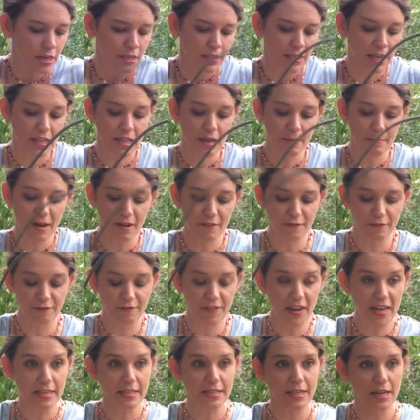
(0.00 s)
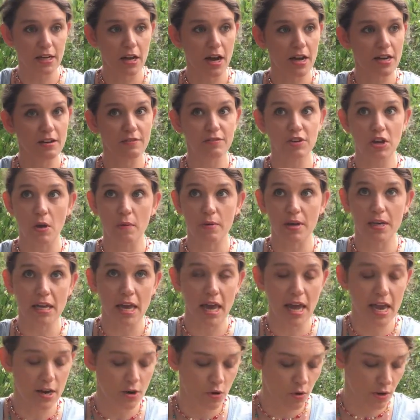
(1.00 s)
so that my feet are kind of going
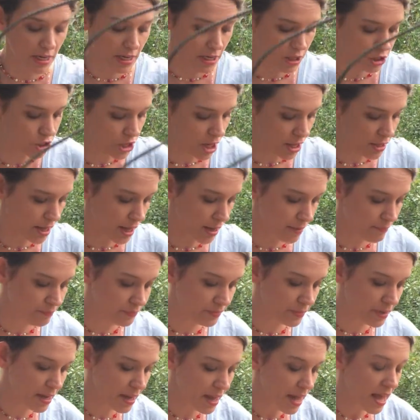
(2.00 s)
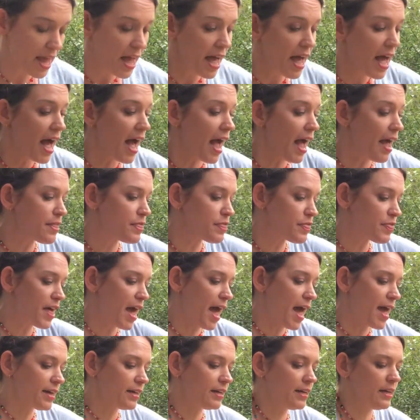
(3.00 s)
in on each other, and
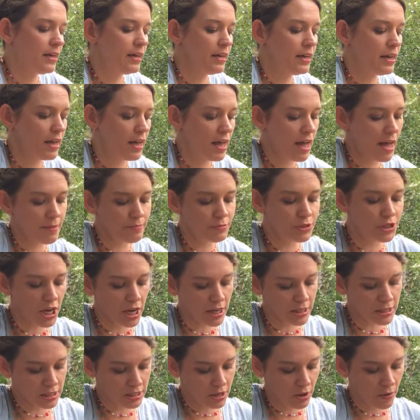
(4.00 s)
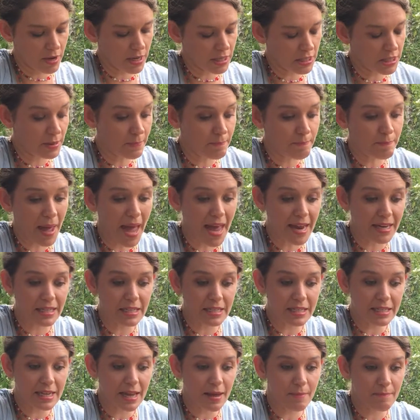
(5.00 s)
then I'm just going to
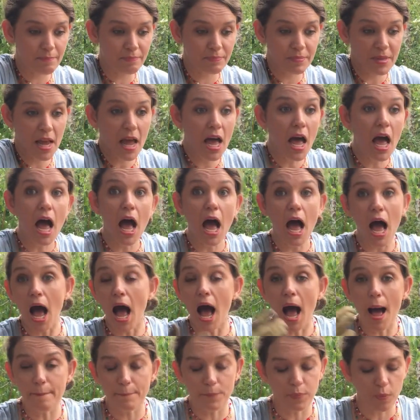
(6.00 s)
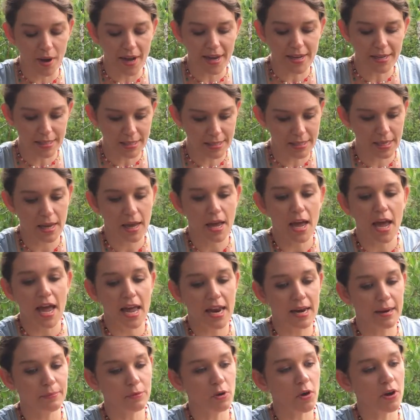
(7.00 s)
bend them upways,
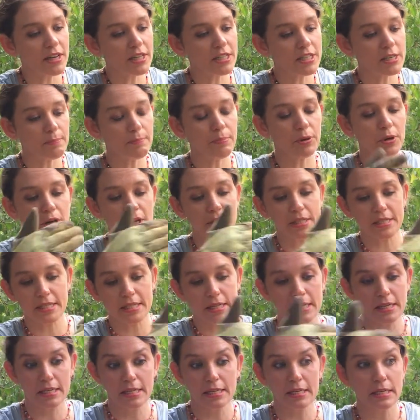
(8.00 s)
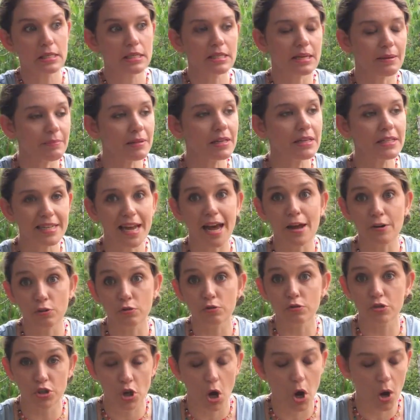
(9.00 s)
and I'm going to put something down
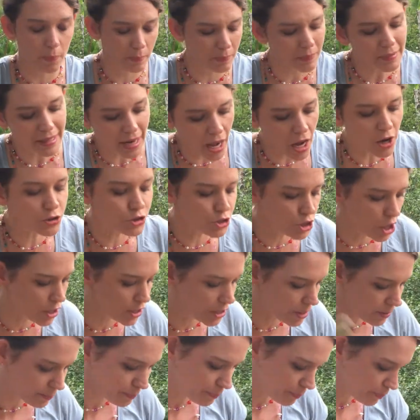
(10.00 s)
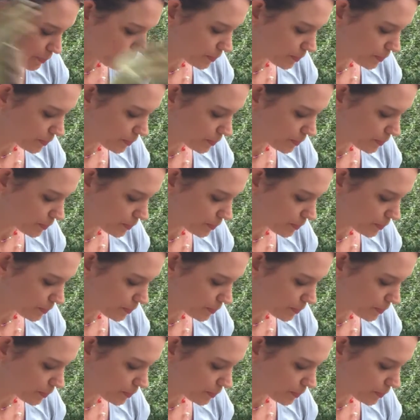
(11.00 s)
on top. I'll show you.